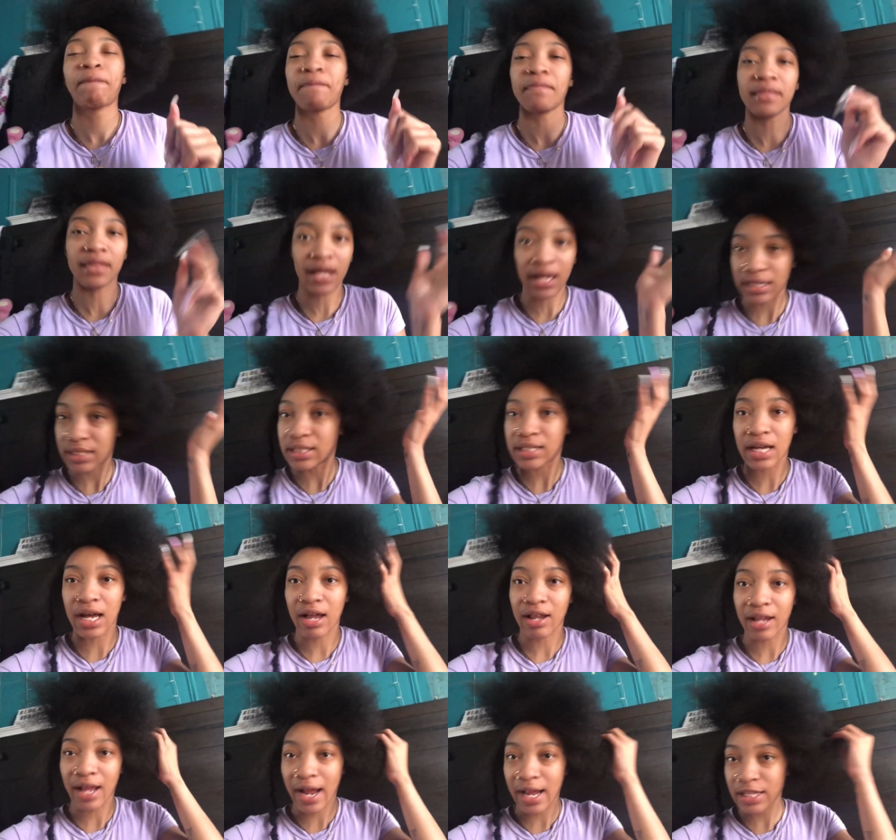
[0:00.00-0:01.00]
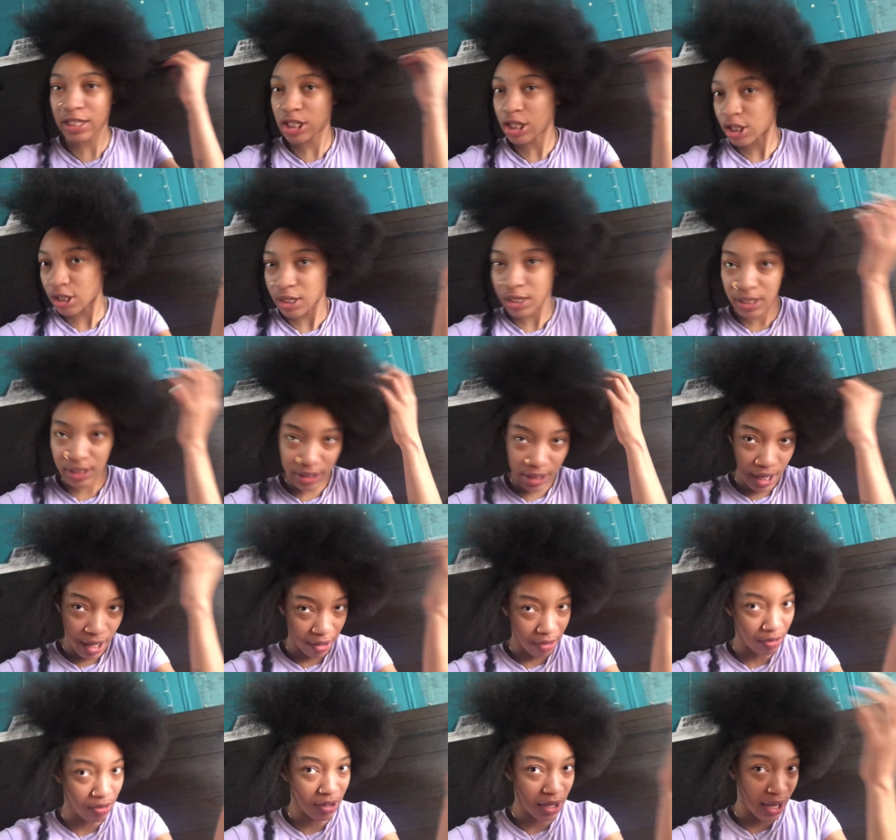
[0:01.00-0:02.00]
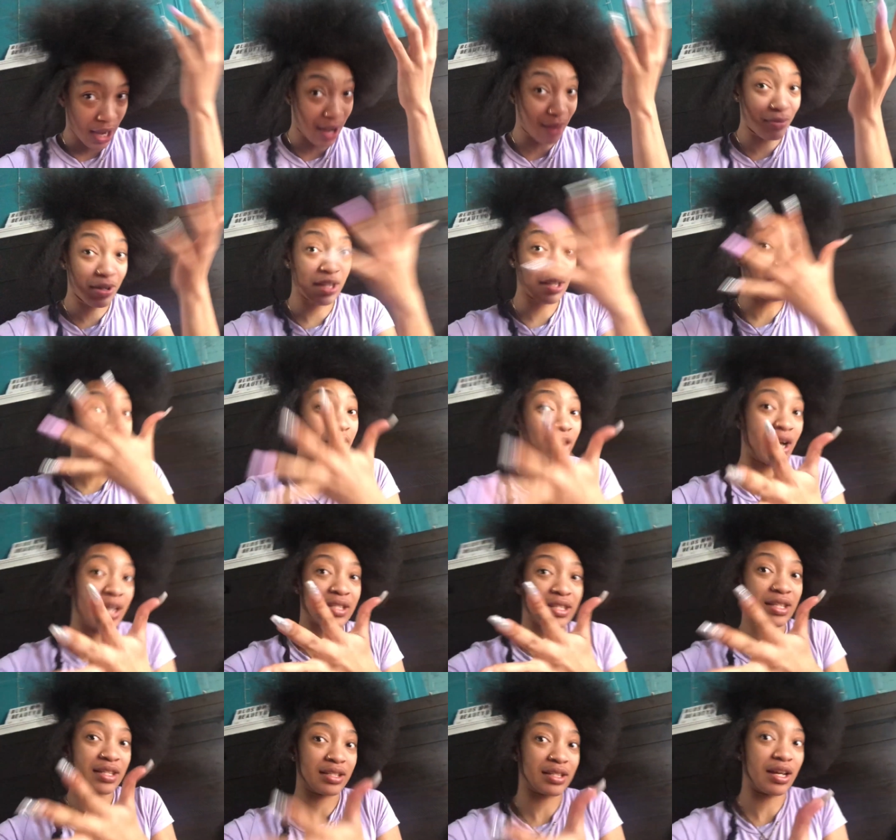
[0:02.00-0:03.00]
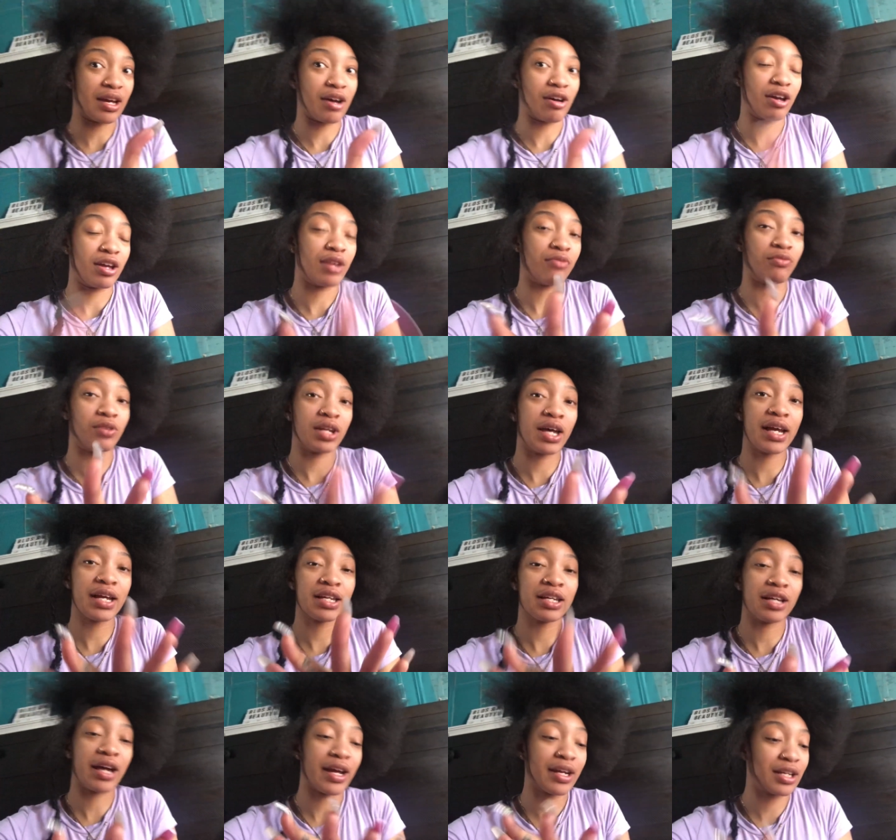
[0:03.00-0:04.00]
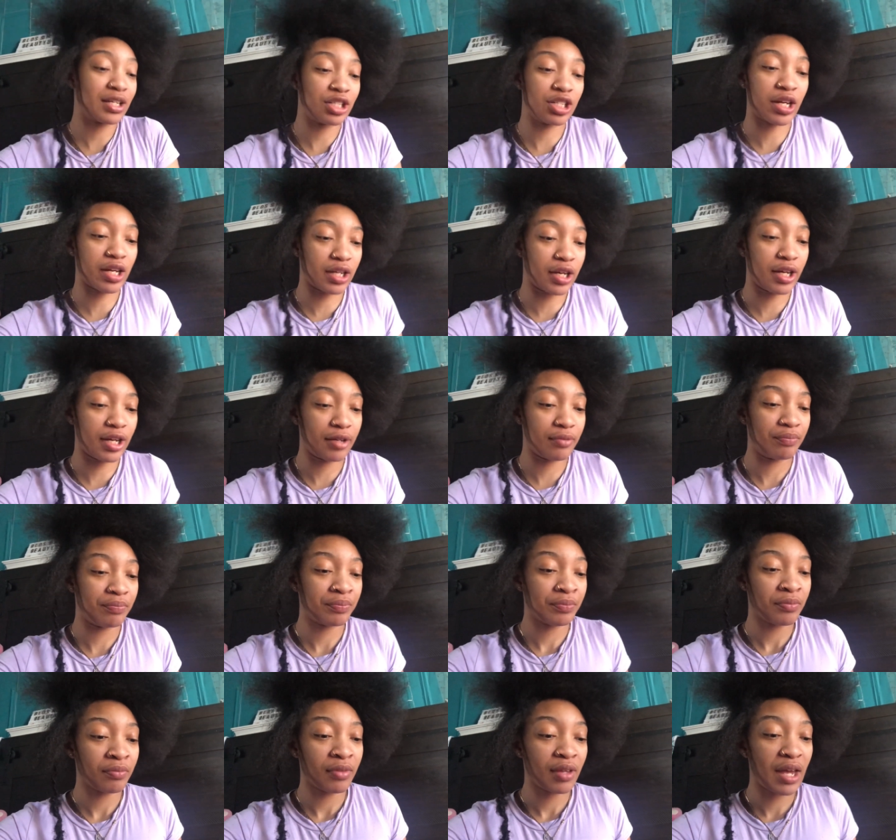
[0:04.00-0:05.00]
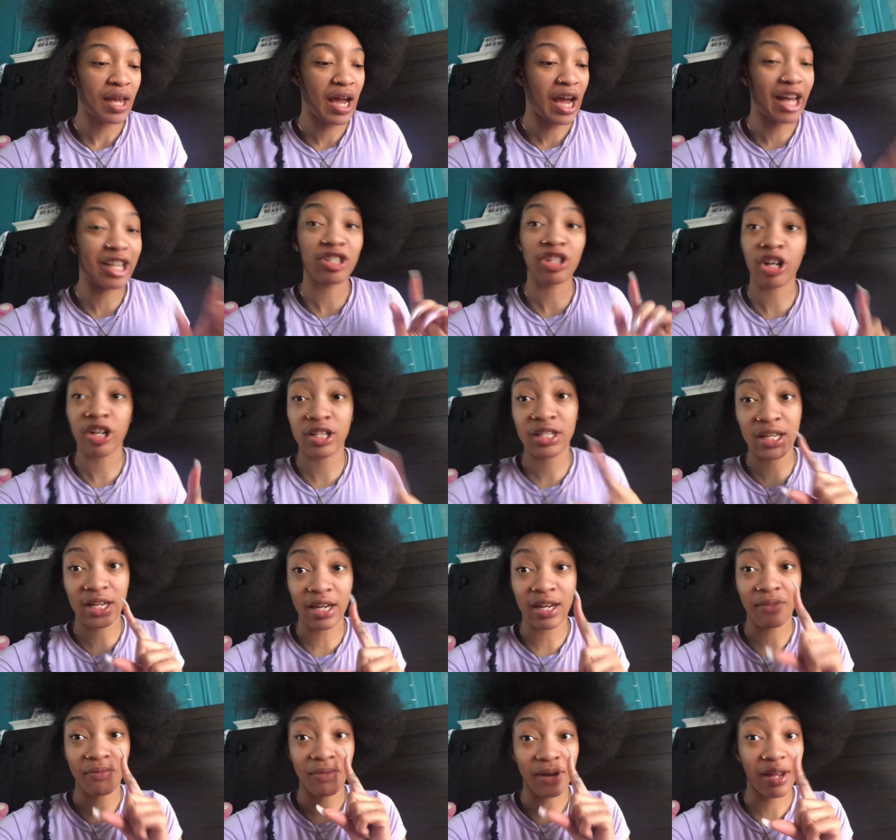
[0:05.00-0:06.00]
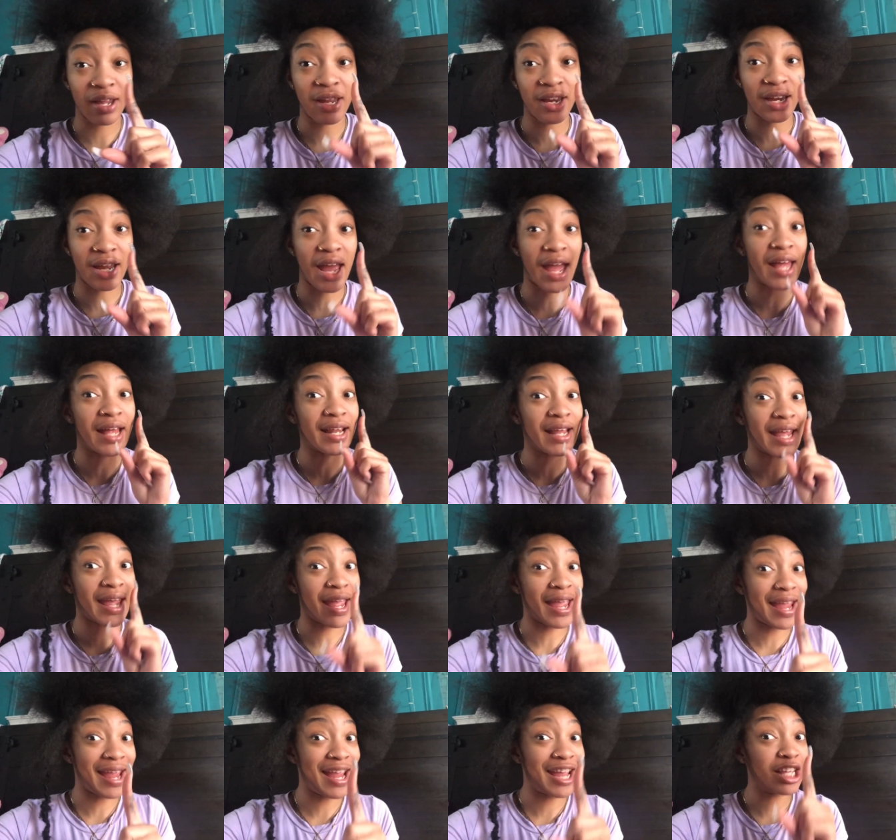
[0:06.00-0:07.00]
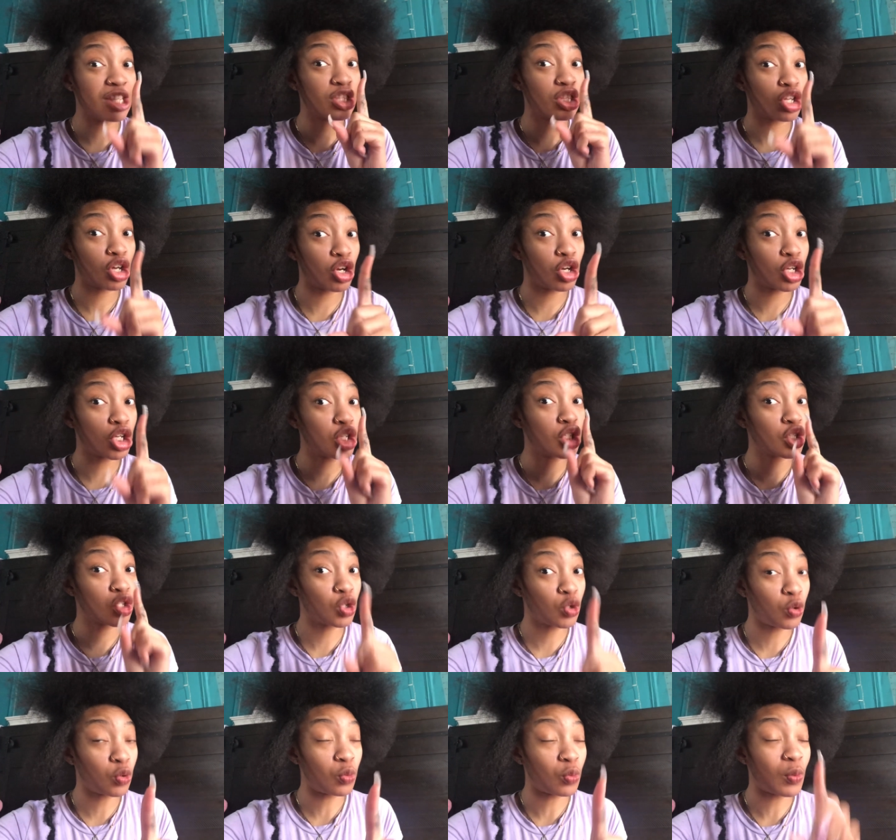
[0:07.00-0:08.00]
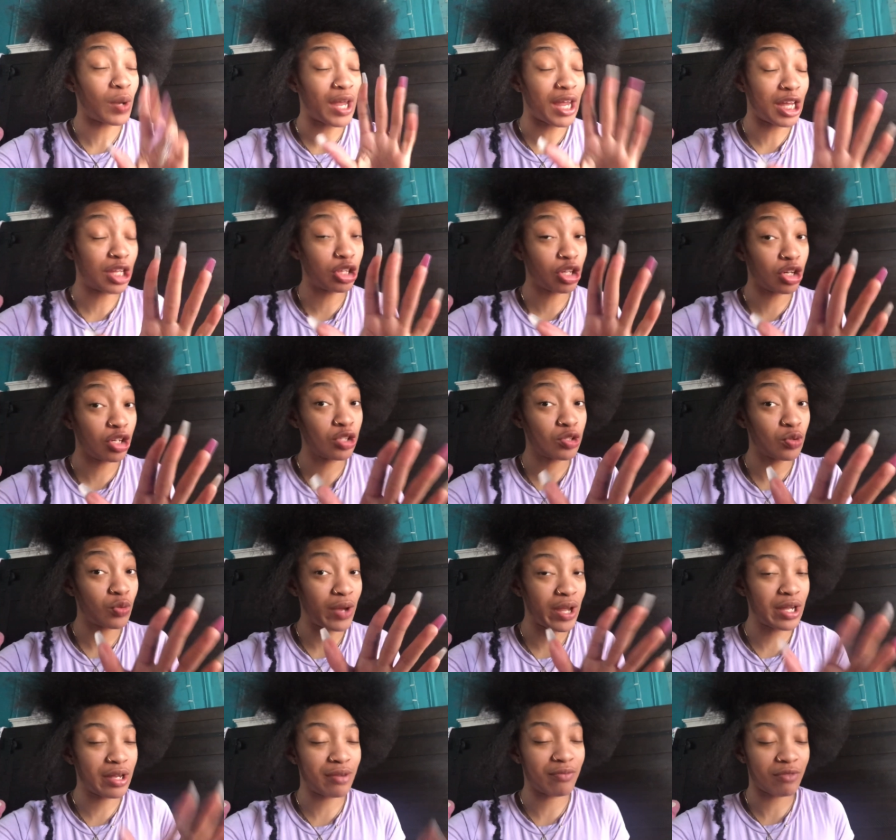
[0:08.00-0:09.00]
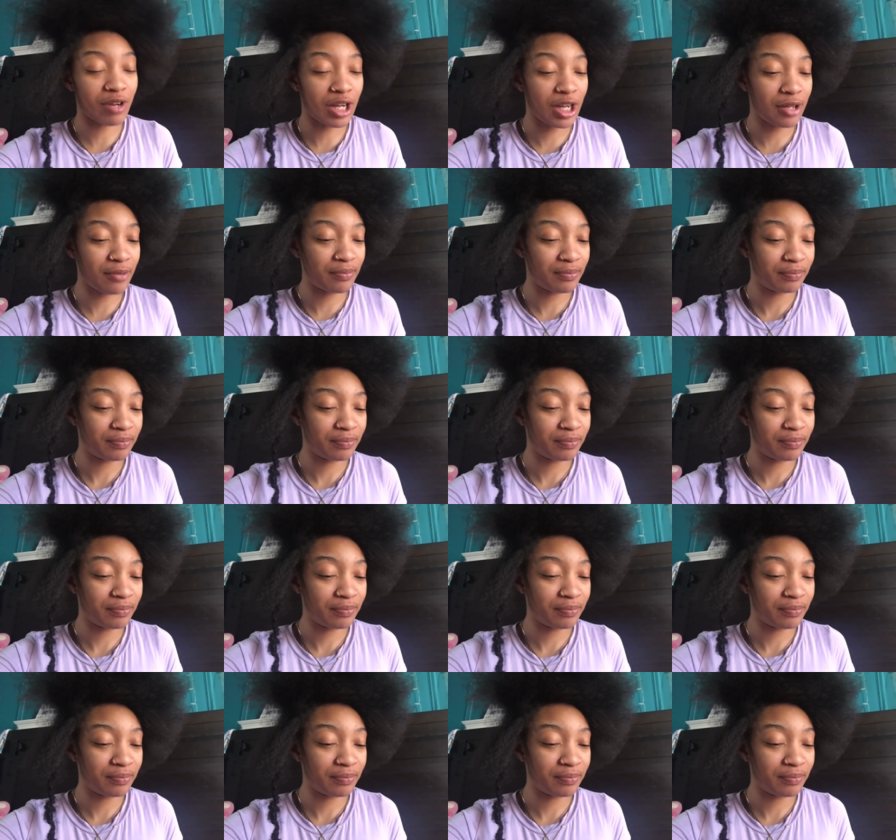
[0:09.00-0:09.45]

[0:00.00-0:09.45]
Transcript: Yes, y'all, I took it out. I'm in the process, y'all. And when I, I kid y'all not, I started taking out my hair at 8.32. 8.32 a.m., right?